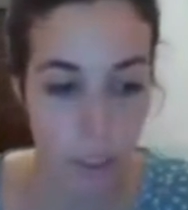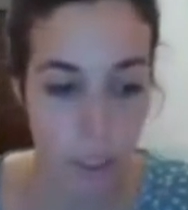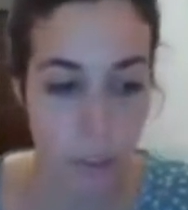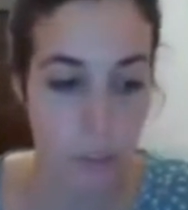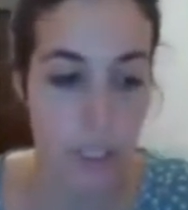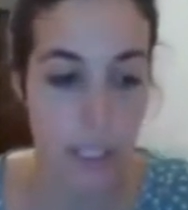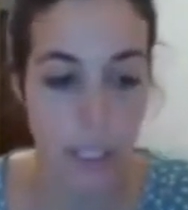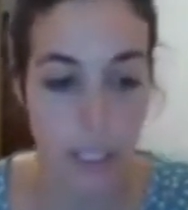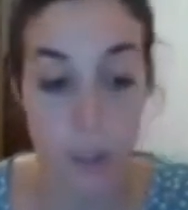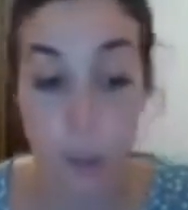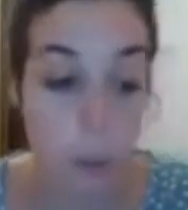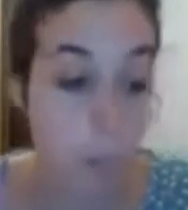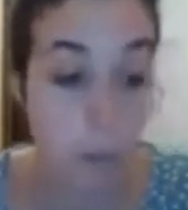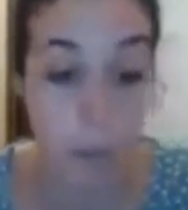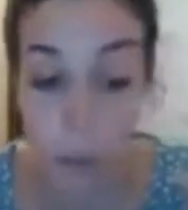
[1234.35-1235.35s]
using
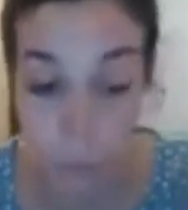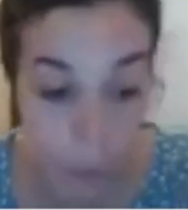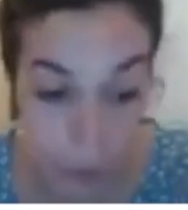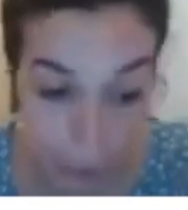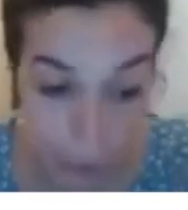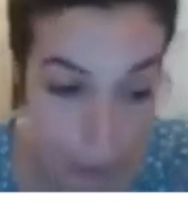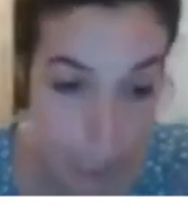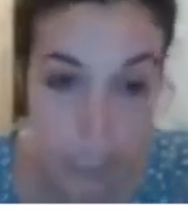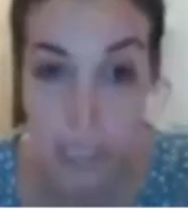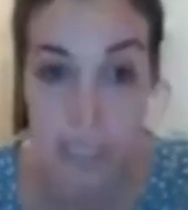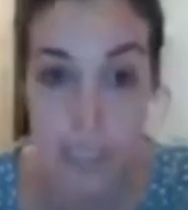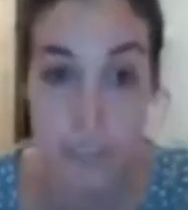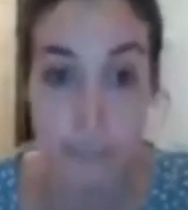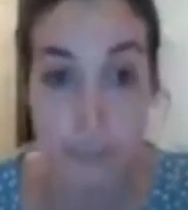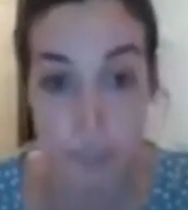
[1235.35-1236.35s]
homotopy
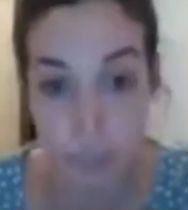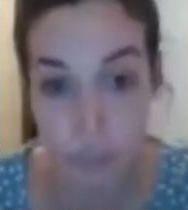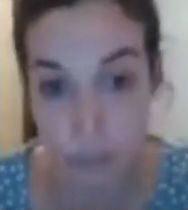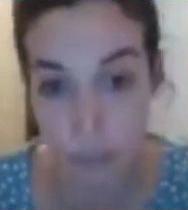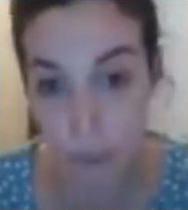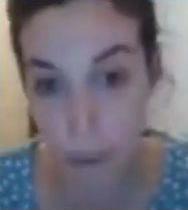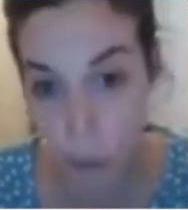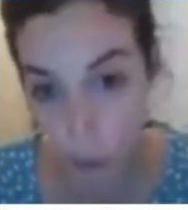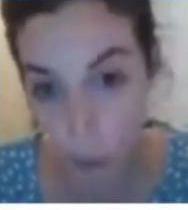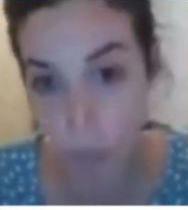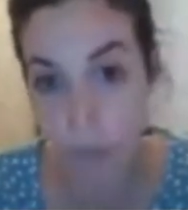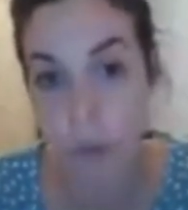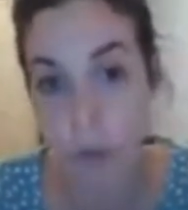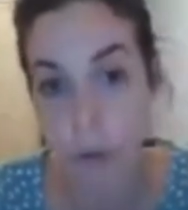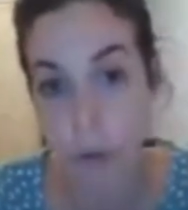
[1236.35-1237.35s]
classes of
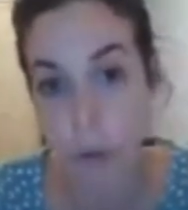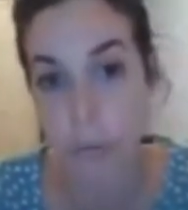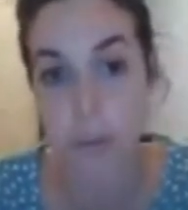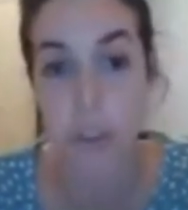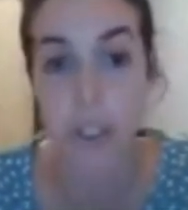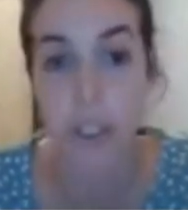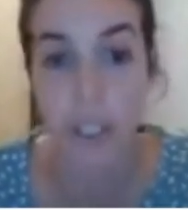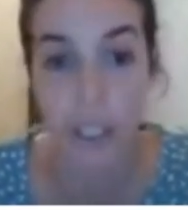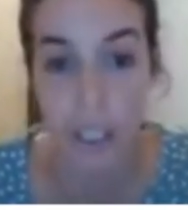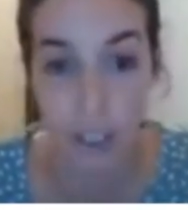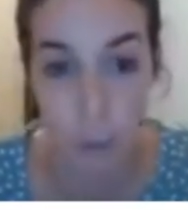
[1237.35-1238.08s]
orbifold loops.